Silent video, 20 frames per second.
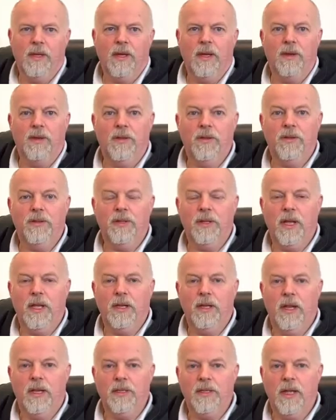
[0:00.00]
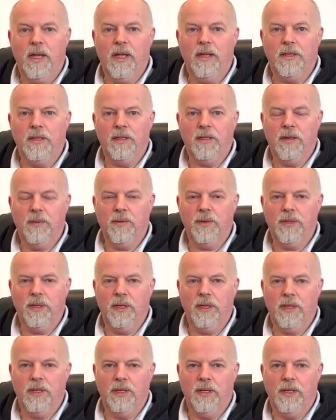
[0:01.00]
Another stained glass artist I
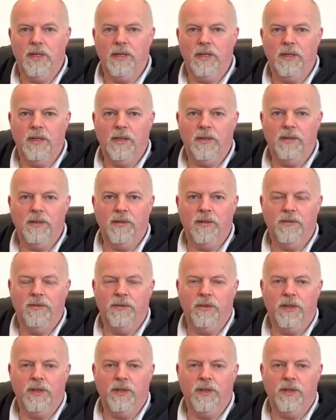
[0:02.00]
particularly love